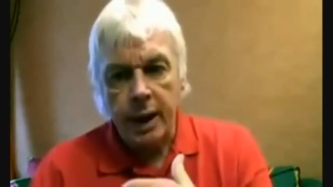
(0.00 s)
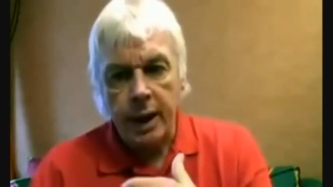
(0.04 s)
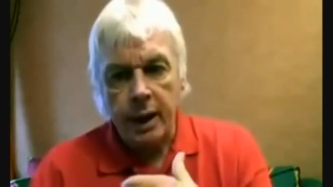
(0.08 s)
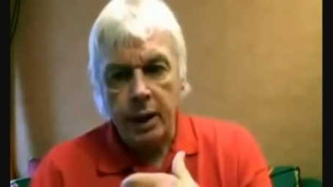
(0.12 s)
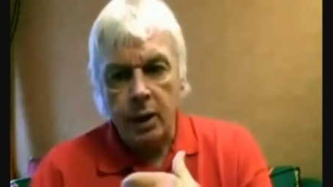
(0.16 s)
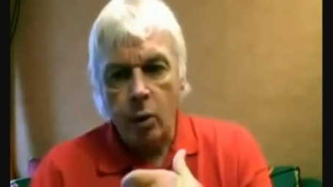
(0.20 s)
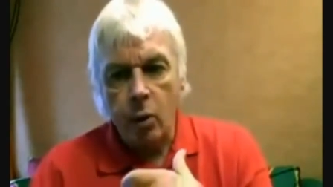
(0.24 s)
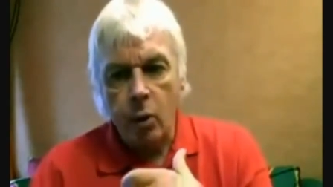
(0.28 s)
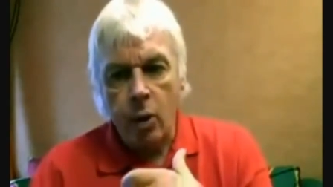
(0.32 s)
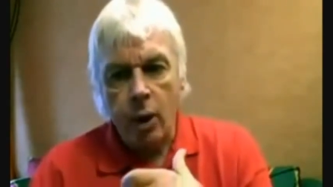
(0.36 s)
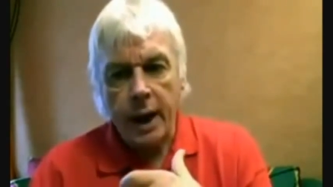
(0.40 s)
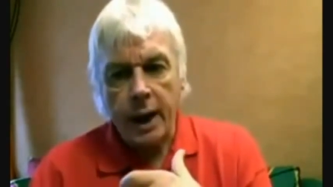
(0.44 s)
they
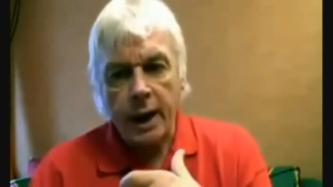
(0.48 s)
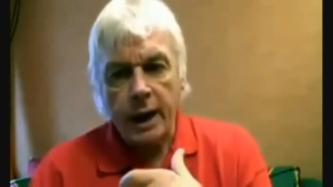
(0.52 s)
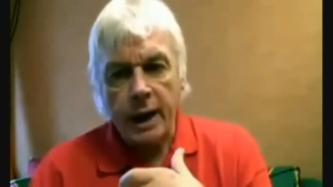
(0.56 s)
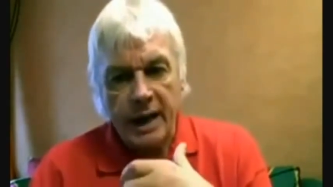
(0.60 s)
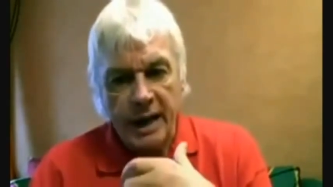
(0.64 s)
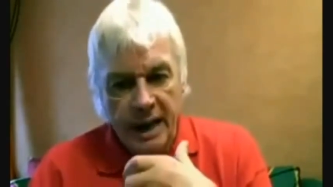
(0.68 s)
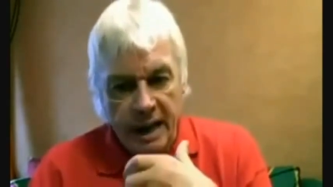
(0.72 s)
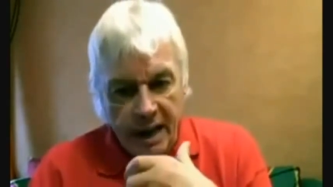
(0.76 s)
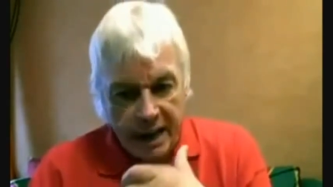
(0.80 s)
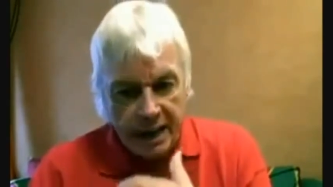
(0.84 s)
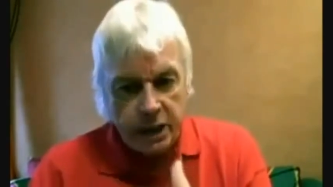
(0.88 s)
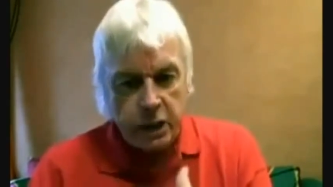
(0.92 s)
get
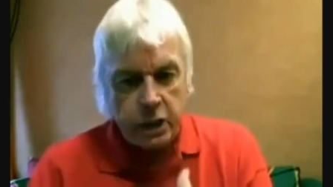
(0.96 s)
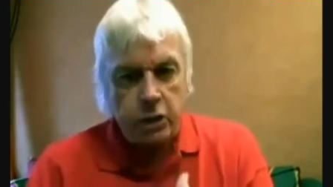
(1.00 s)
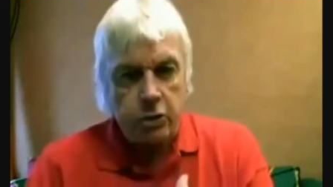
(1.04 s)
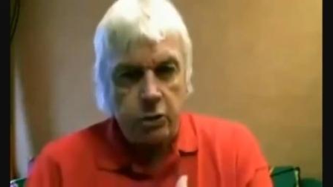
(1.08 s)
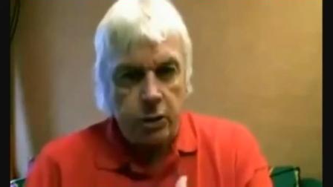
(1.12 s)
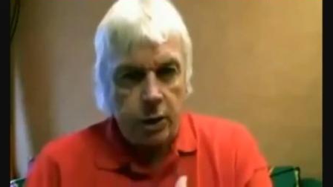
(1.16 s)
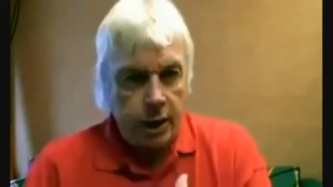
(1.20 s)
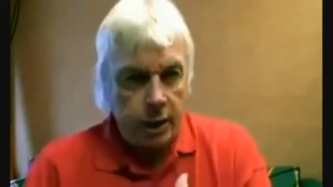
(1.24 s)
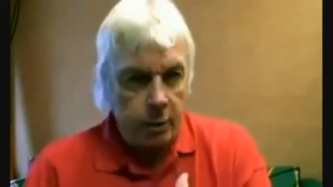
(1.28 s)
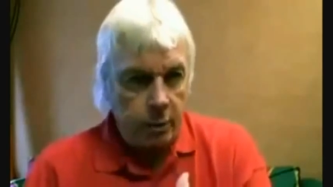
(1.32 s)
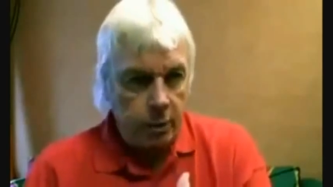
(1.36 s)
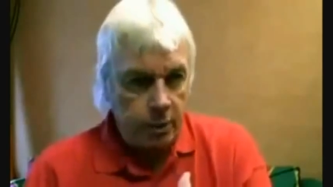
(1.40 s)
away
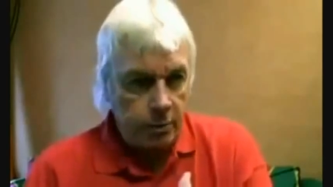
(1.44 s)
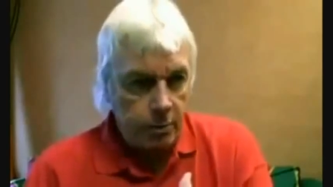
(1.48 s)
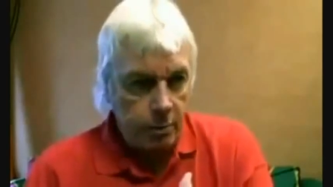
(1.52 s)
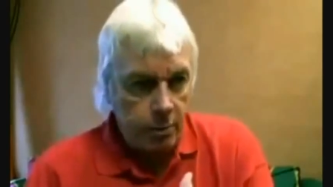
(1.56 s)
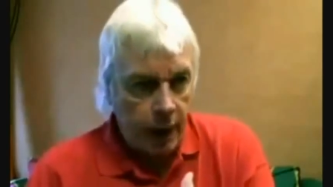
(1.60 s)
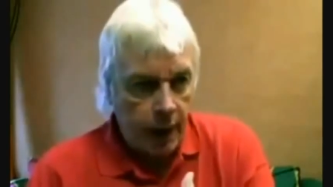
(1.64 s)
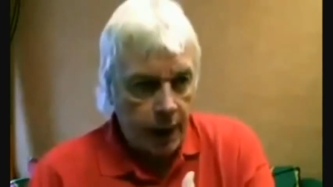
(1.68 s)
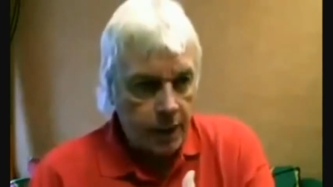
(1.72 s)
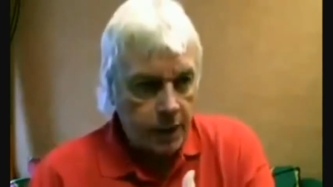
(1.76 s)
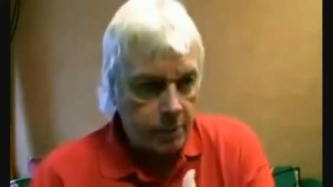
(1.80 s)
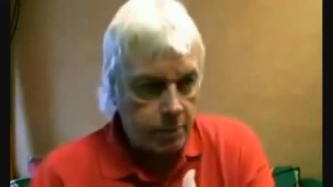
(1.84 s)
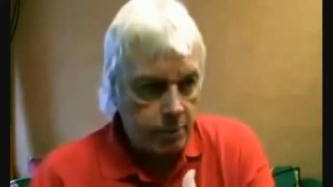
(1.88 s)
literally
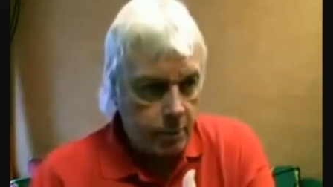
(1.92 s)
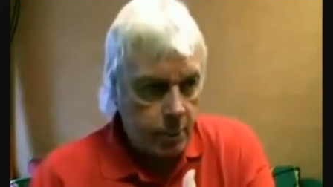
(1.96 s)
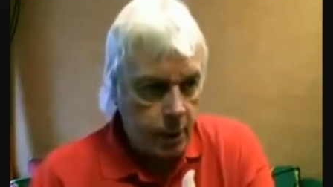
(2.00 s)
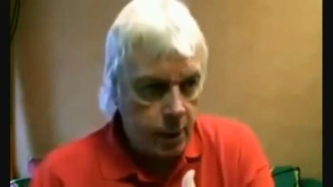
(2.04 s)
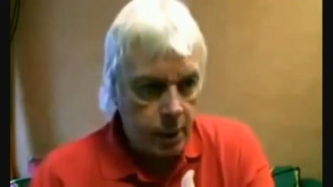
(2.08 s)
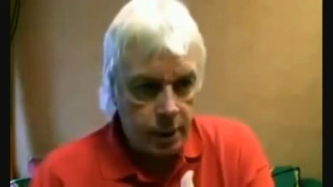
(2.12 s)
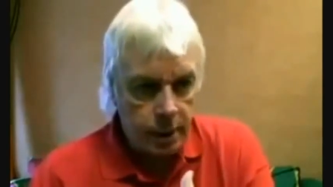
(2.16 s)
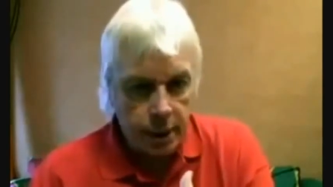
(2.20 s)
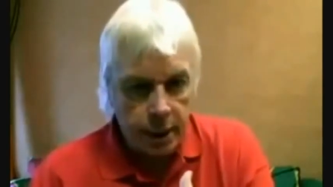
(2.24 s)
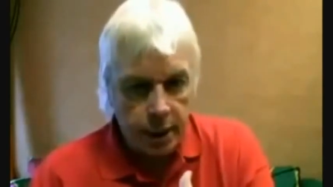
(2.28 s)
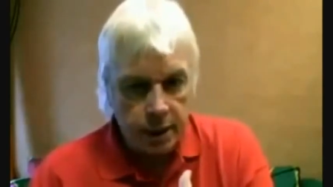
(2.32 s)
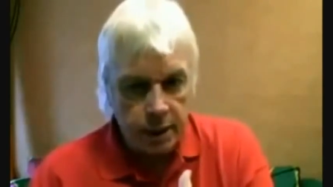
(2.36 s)
with
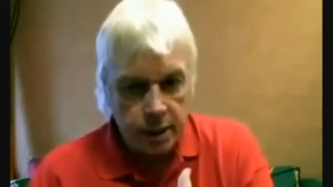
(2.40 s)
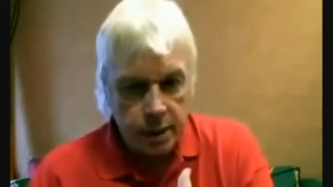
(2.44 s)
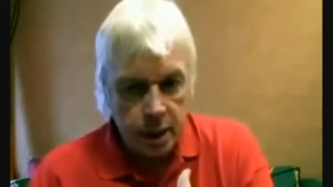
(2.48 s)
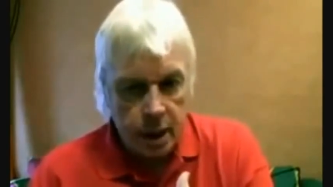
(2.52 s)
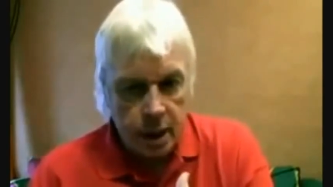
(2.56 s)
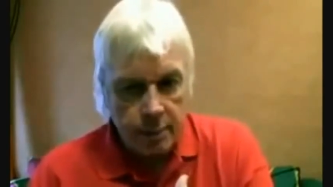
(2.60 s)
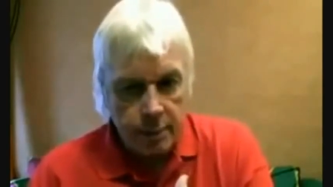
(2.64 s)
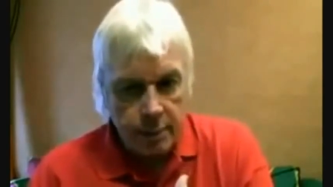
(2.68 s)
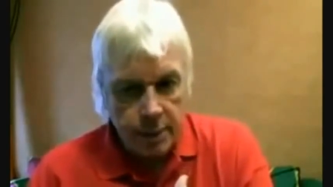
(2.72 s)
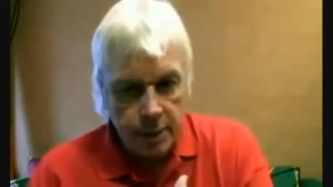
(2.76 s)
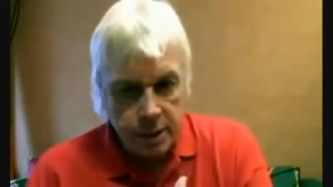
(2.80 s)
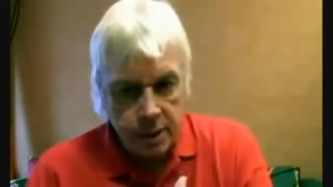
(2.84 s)
mass
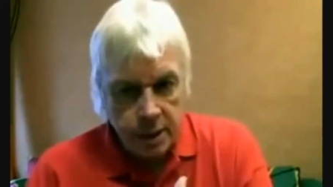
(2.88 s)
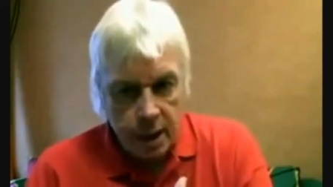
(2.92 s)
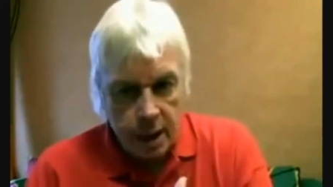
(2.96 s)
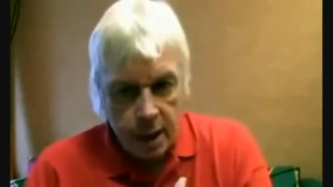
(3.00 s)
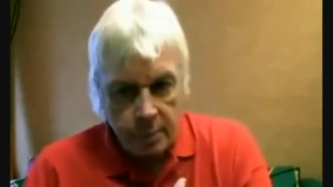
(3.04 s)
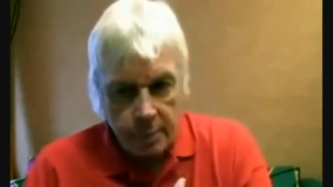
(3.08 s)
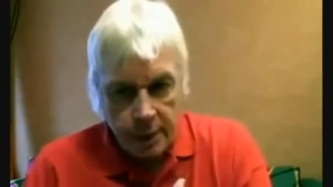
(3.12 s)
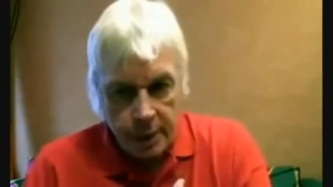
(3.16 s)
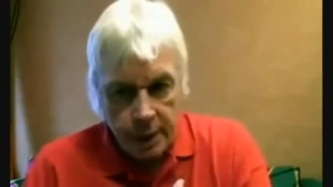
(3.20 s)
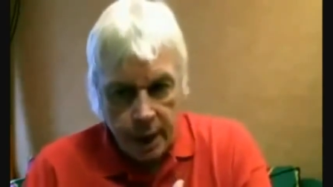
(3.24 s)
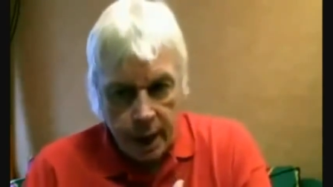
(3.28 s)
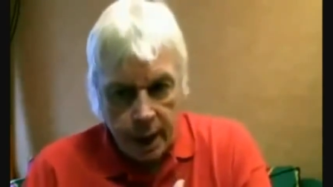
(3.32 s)
murder time and
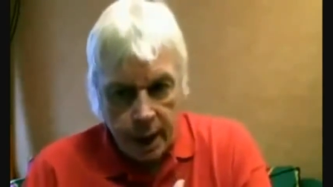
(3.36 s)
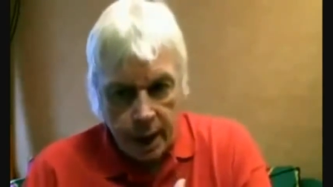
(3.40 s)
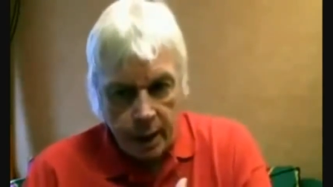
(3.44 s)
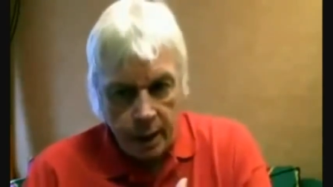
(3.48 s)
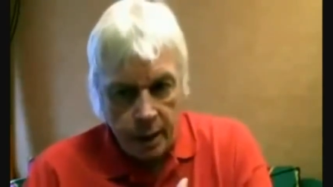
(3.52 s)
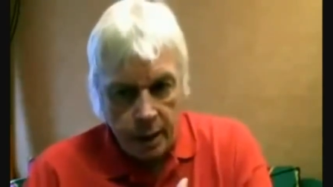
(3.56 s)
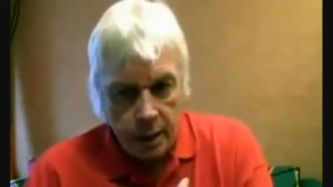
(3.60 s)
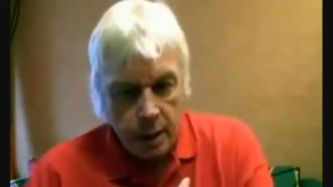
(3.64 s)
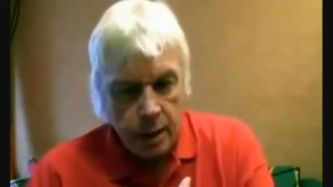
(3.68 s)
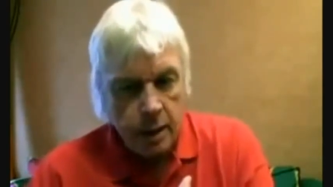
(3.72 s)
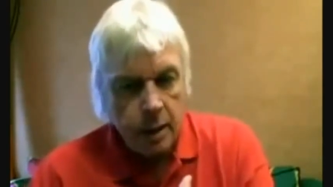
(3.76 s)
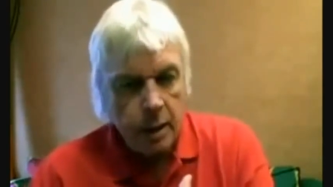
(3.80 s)
time
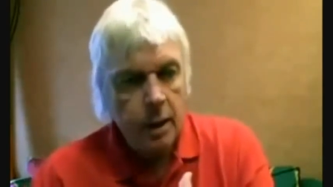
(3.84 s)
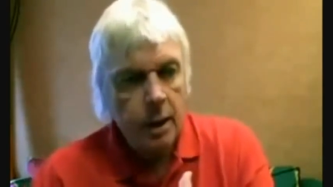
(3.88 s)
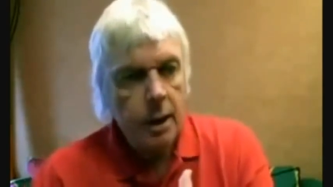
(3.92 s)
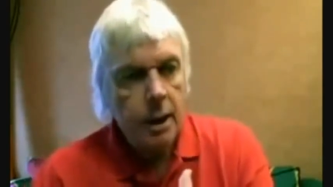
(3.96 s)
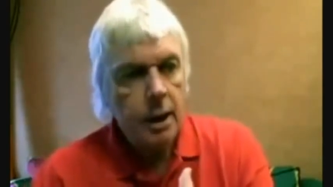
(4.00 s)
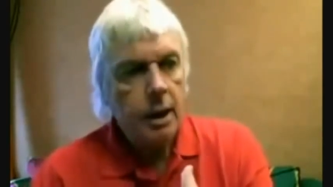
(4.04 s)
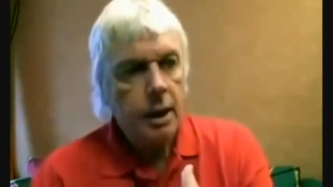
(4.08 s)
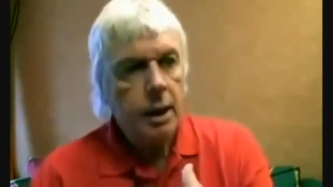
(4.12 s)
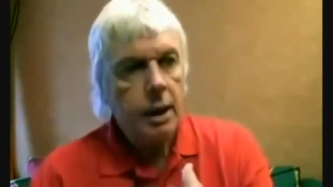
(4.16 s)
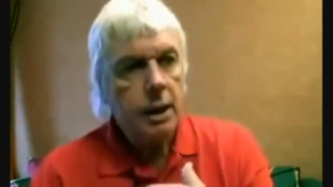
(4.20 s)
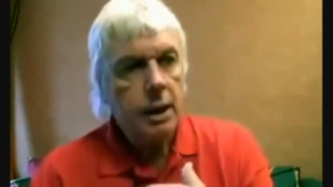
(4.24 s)
again